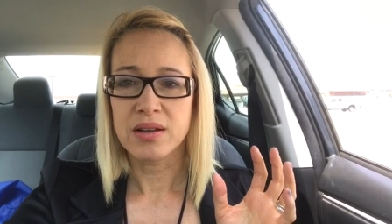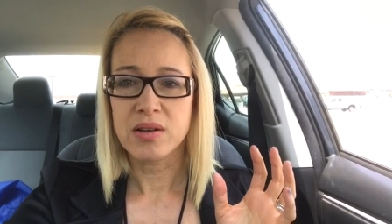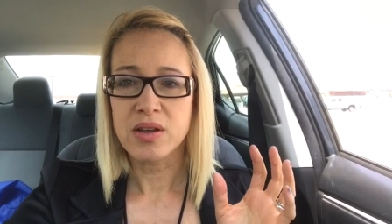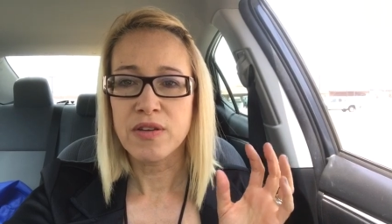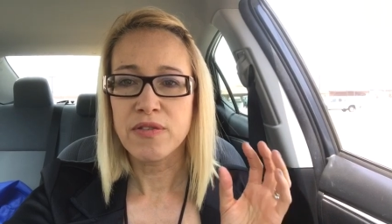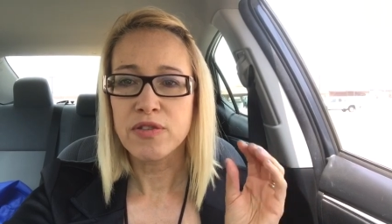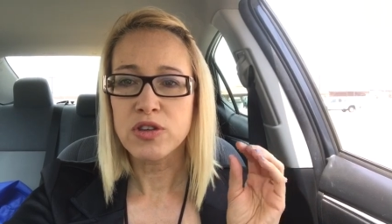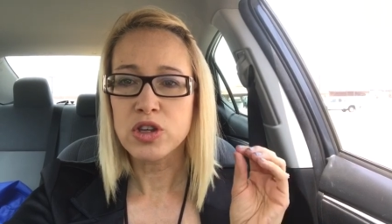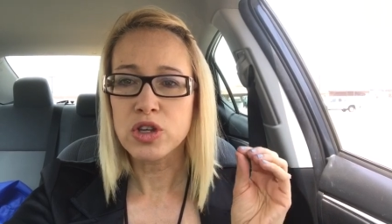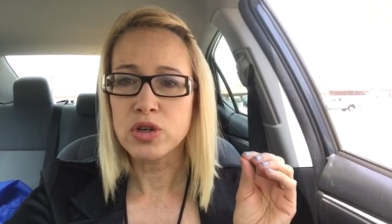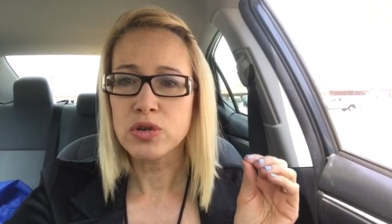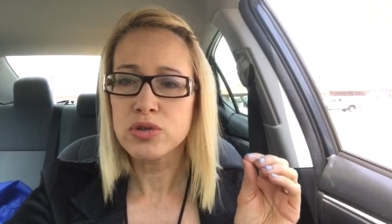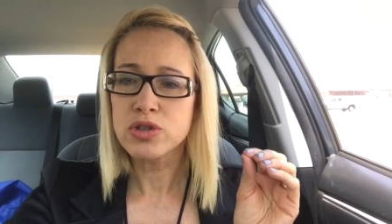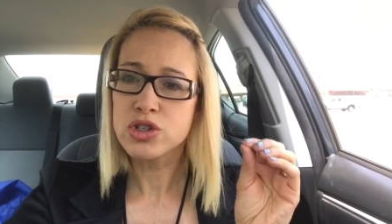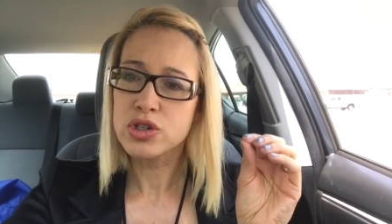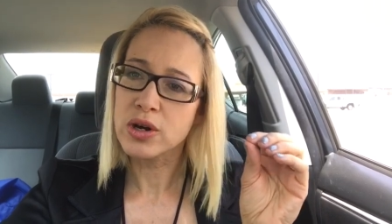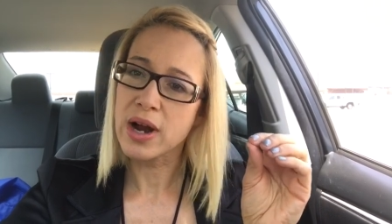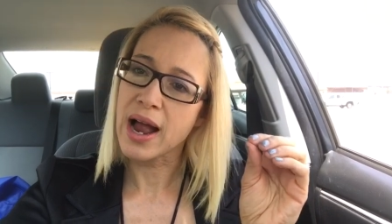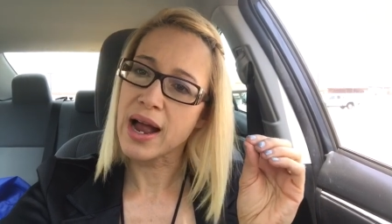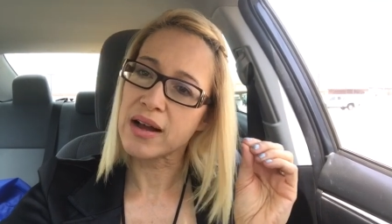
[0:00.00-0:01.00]
if you
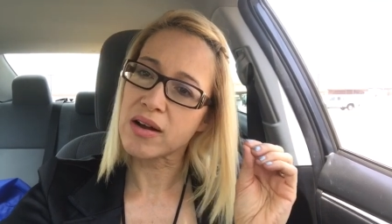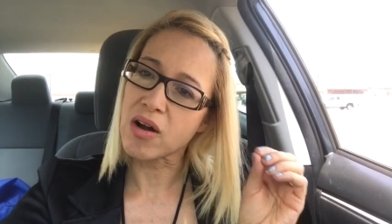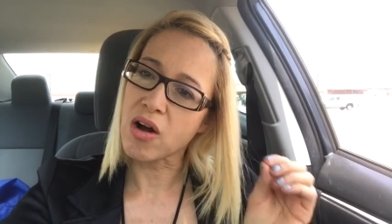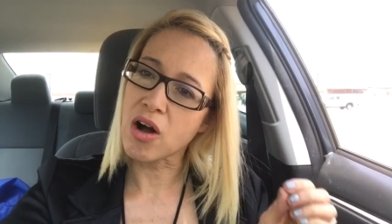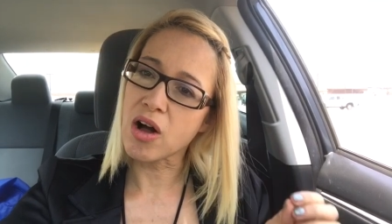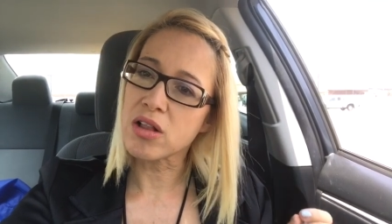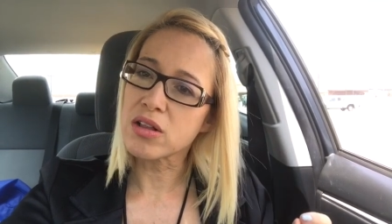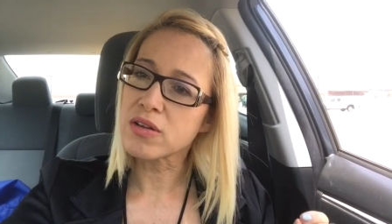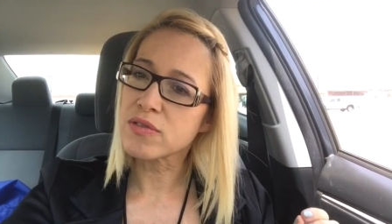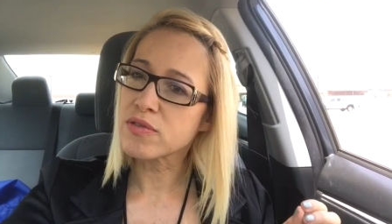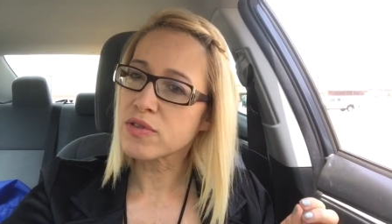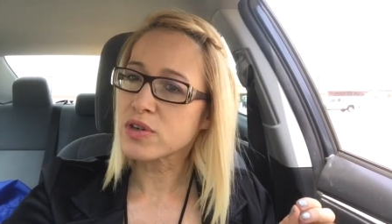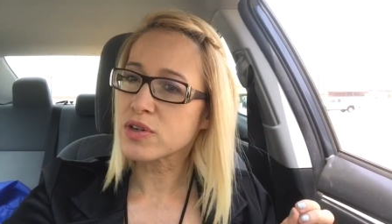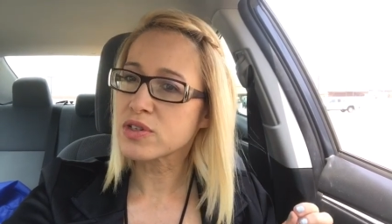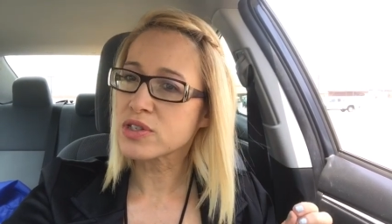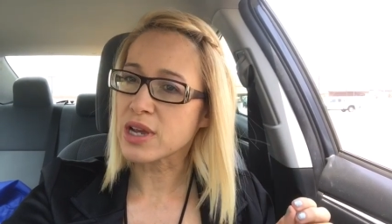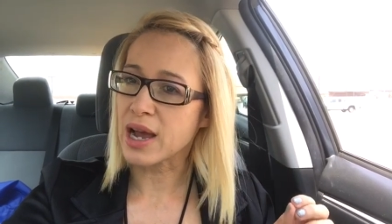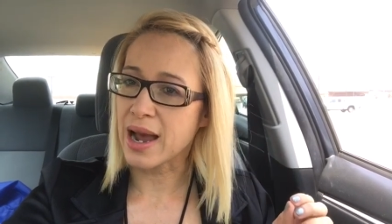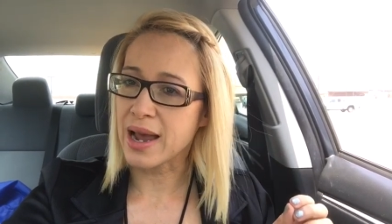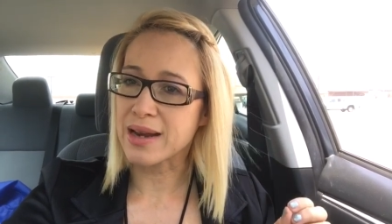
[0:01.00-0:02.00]
track all of
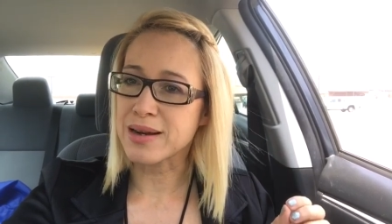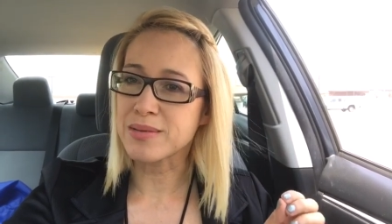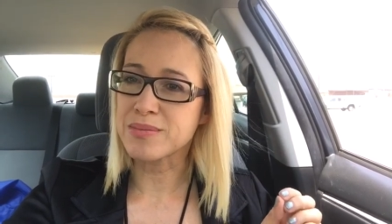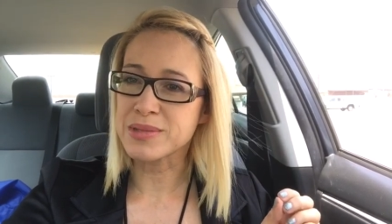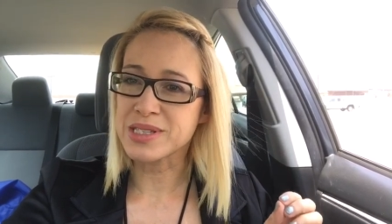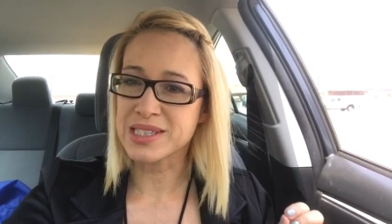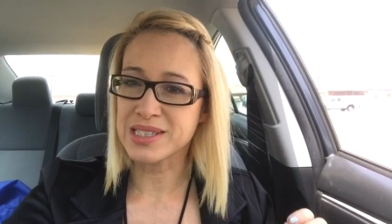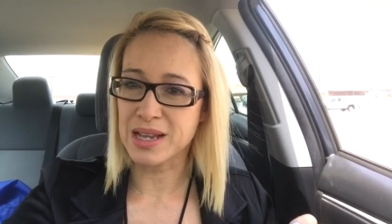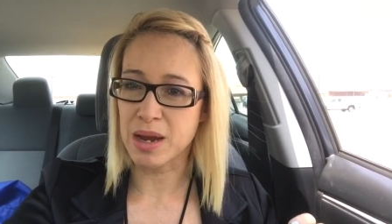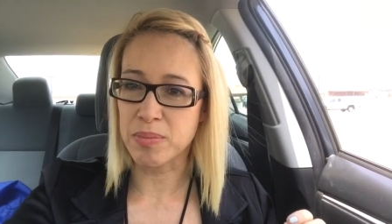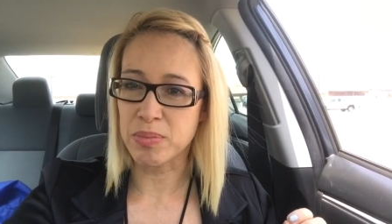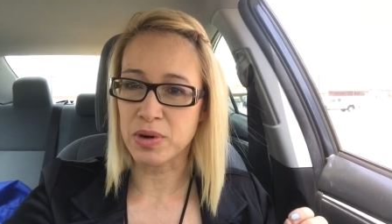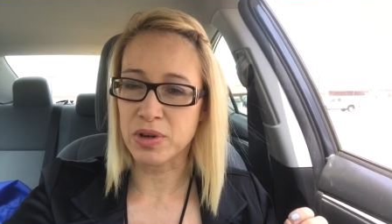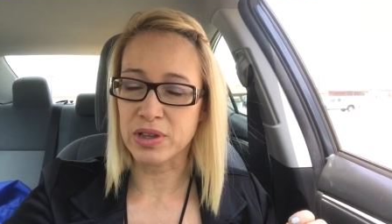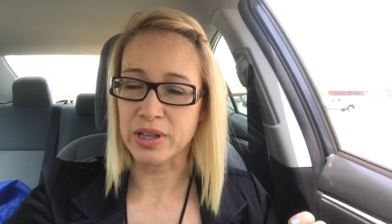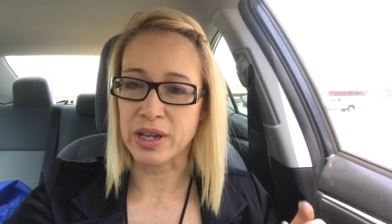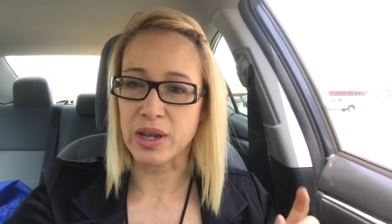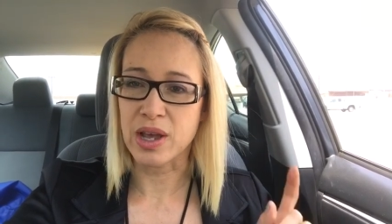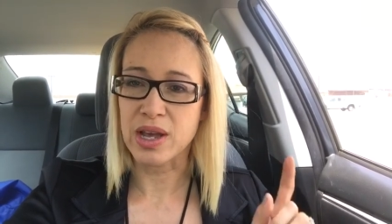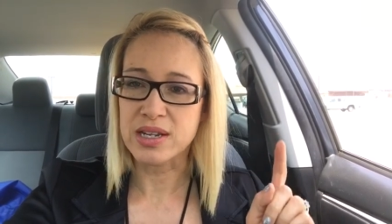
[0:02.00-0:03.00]
those items
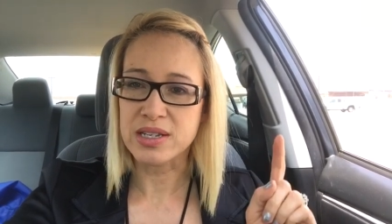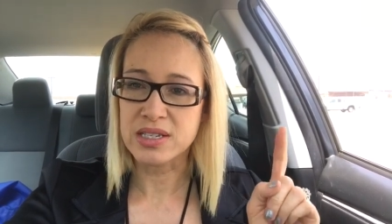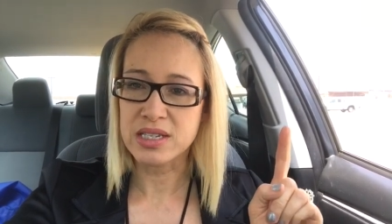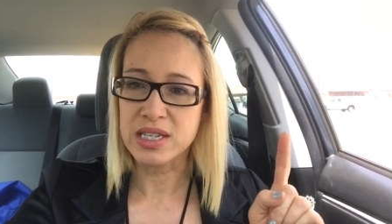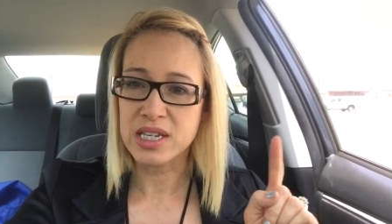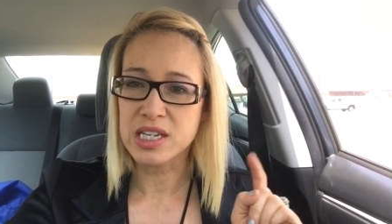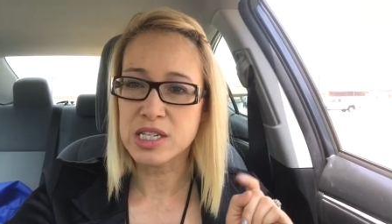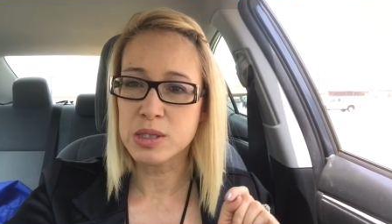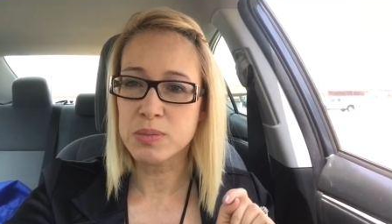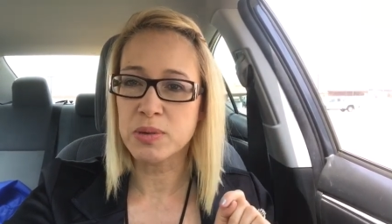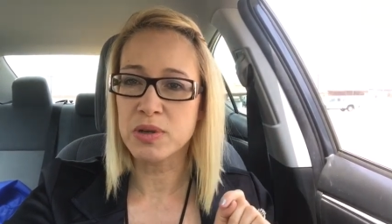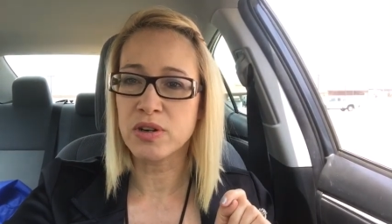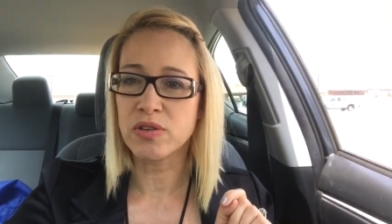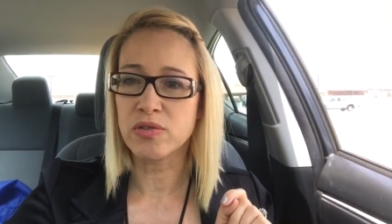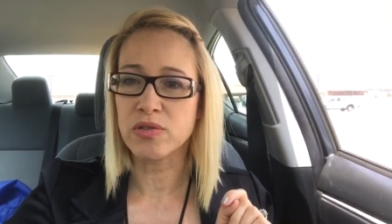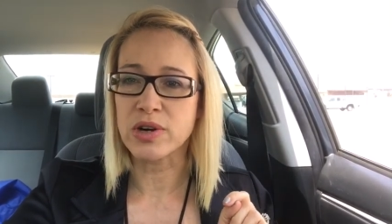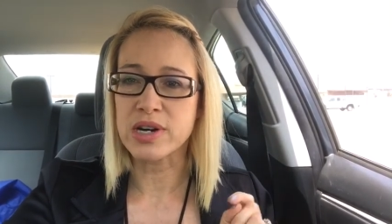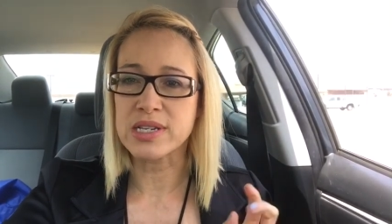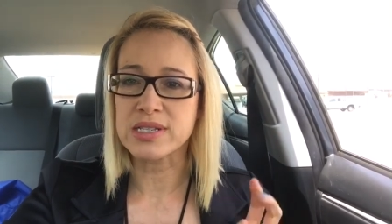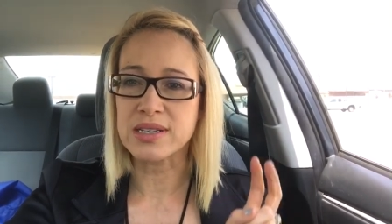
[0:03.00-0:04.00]
separately, a teaspoon
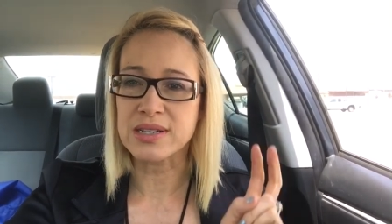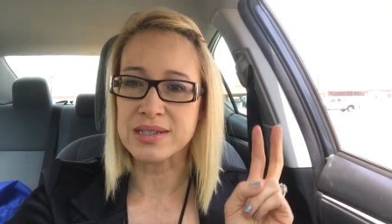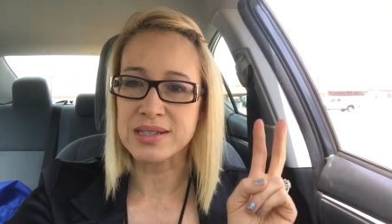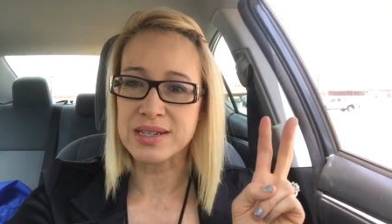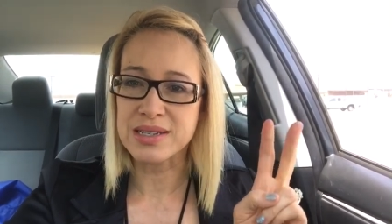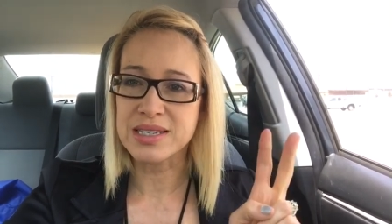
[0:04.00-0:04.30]
of raisins,